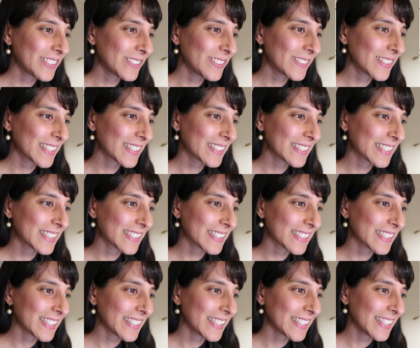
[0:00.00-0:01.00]
you can
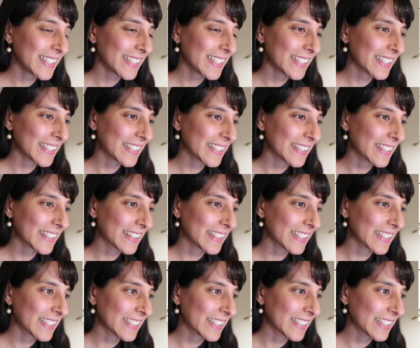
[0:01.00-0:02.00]
see here
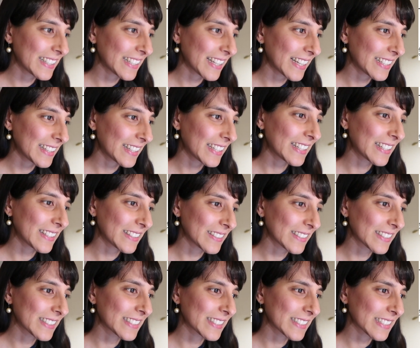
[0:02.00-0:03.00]
that the eighth
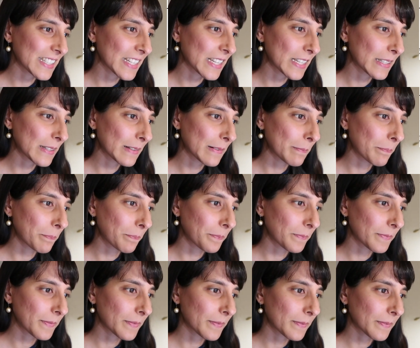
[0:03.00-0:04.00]
house
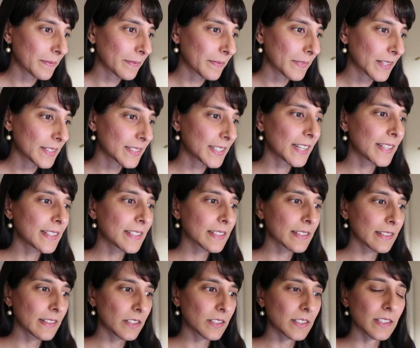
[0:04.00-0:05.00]
um, contains
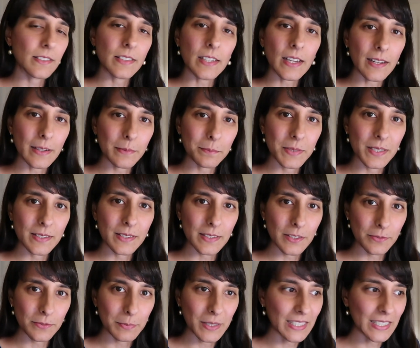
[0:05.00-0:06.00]
lots of types
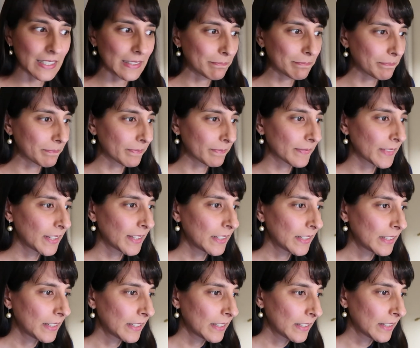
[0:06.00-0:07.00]
of money.
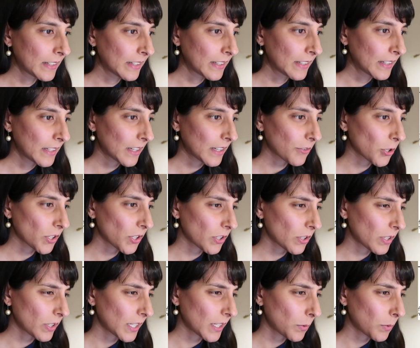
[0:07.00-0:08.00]
I've got a
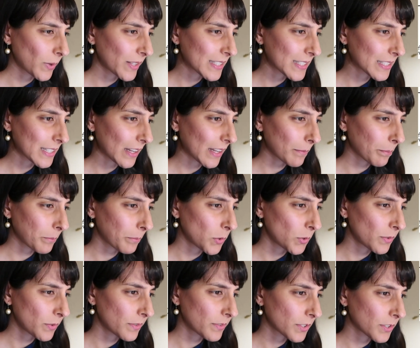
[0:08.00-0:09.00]
note here, when Saturn
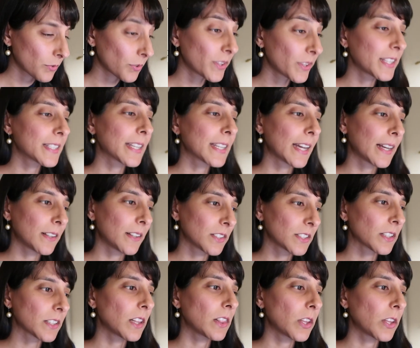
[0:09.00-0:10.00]
moves through this
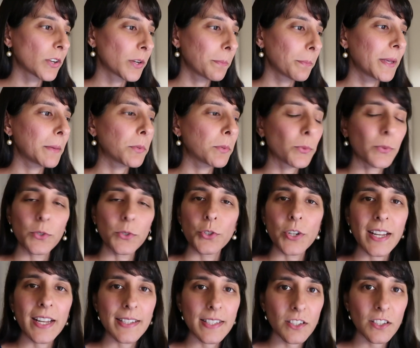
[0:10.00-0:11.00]
house, a lot of people will
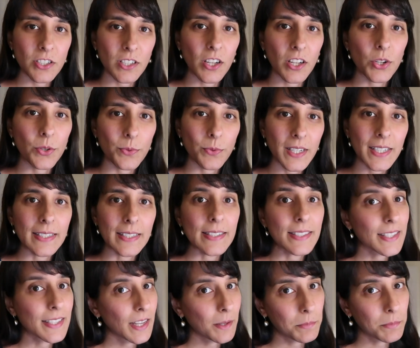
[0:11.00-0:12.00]
transition
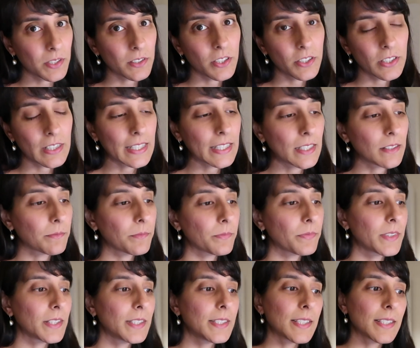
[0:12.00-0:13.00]
careers. Absolutely.
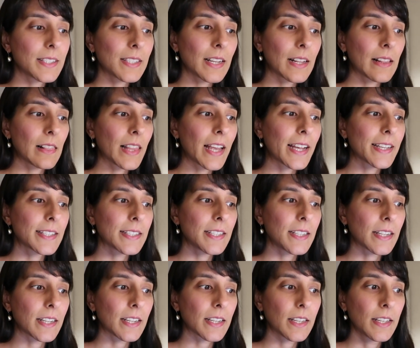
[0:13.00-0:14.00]
This is a
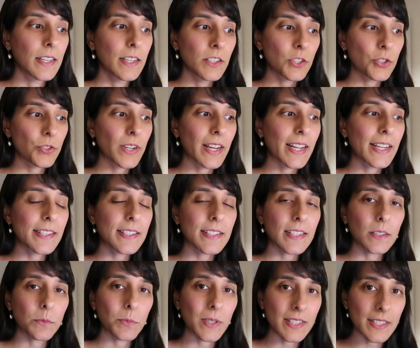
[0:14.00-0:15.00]
classic
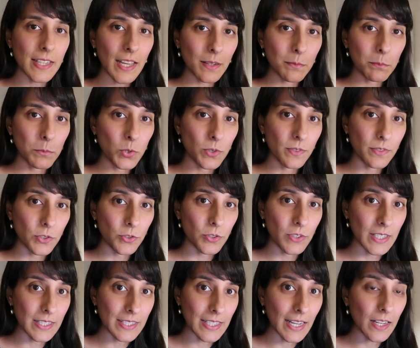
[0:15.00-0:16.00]
transit. When Saturn moves
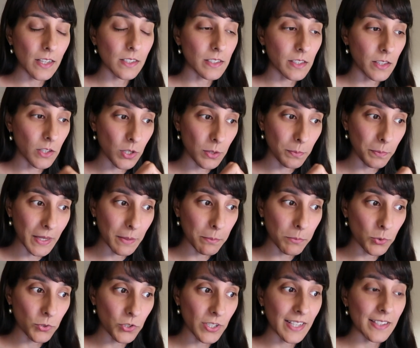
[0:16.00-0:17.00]
through this house, a lot of
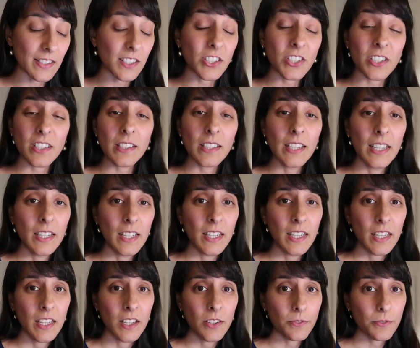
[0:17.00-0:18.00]
people transition,
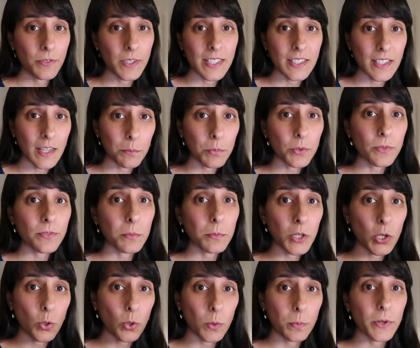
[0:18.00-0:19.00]
for example, from
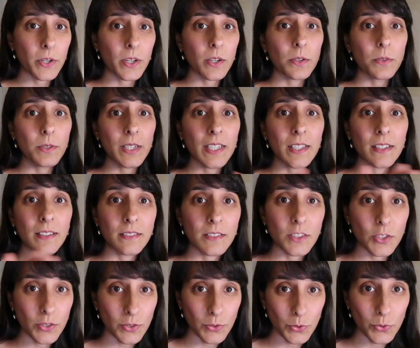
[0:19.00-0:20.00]
a corporate career
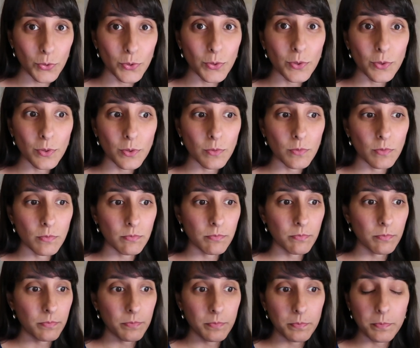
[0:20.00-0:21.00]
to
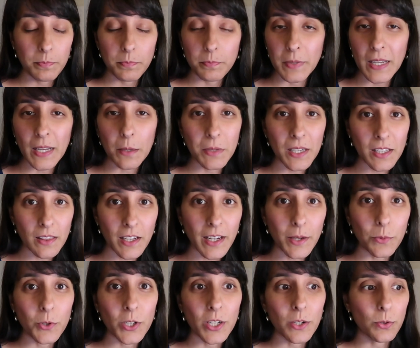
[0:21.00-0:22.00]
becoming a
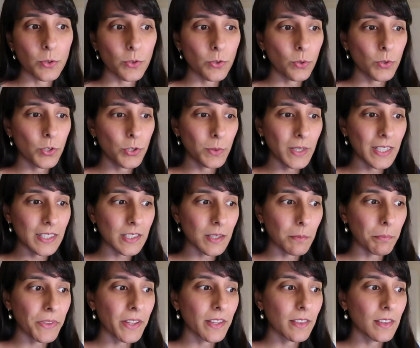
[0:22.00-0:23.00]
light worker or, or doing
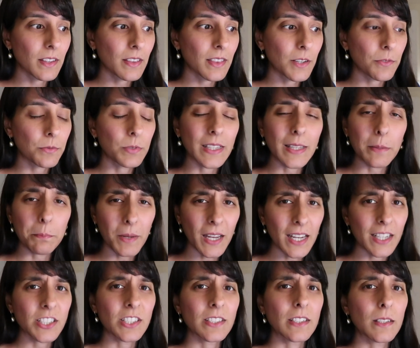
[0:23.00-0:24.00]
something that they're really
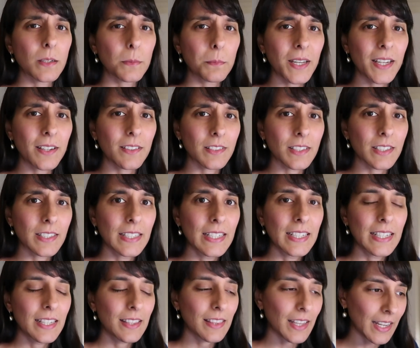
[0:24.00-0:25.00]
passionate about.
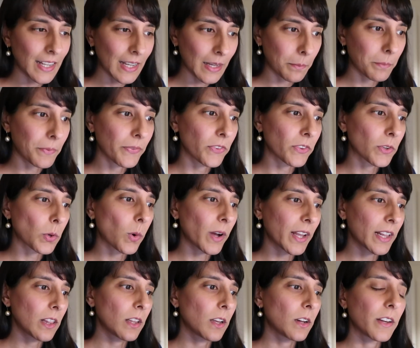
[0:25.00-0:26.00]
That happens
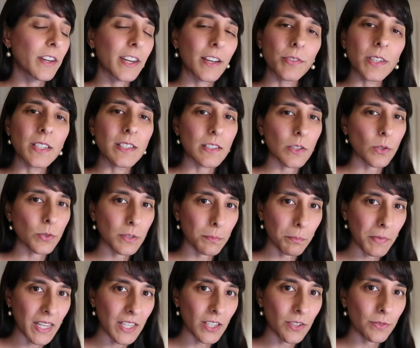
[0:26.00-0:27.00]
quite a lot. And I've
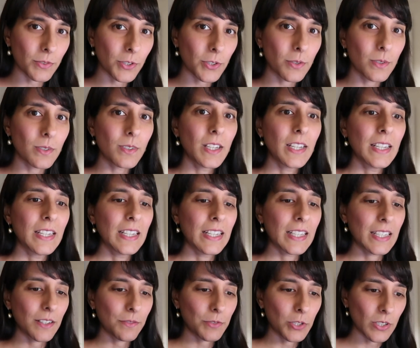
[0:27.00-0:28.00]
consulted many of you,
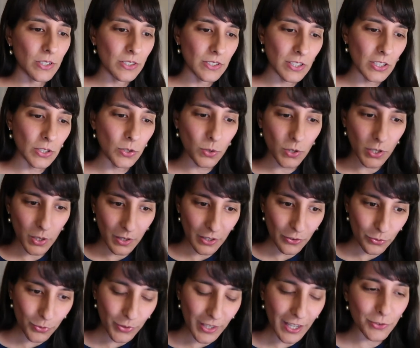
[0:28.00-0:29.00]
and I've noticed that you're
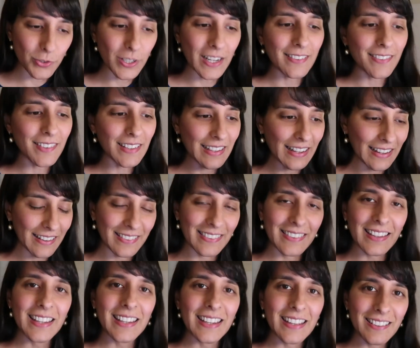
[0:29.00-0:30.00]
going through that transit, and I can
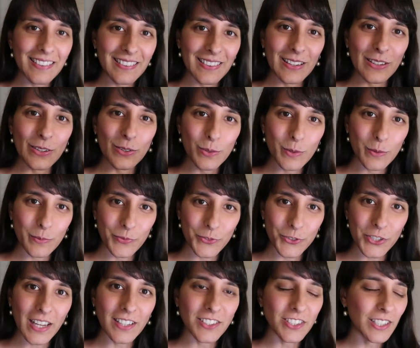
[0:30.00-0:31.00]
see, yes, that you're
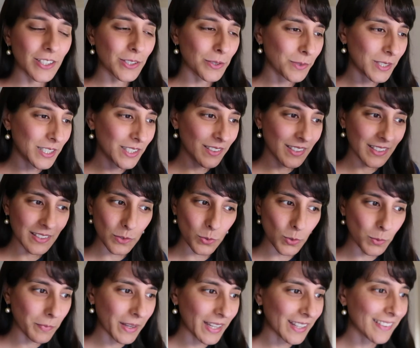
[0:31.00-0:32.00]
changing career, and it
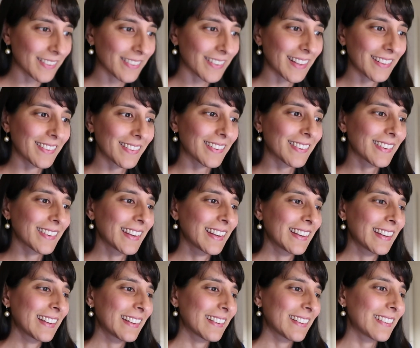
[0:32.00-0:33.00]
all makes sense.
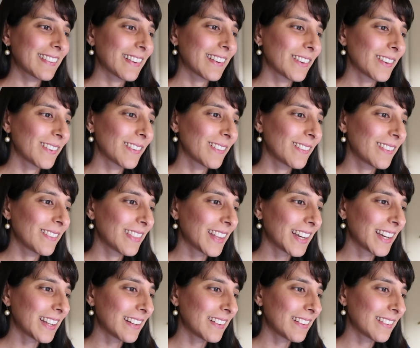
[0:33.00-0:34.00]
So
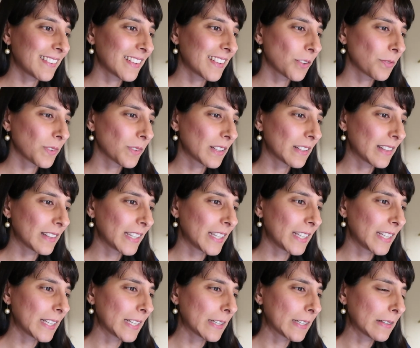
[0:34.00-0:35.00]
that is
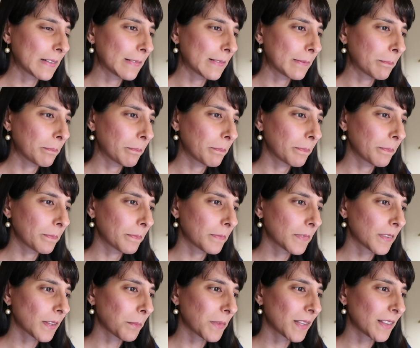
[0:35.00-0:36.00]
definitely um,
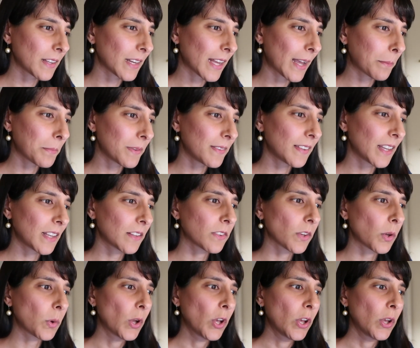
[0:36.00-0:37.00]
something that happens here.
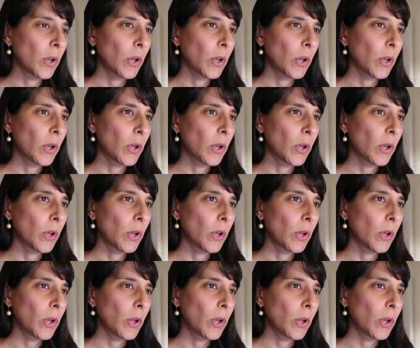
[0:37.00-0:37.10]
So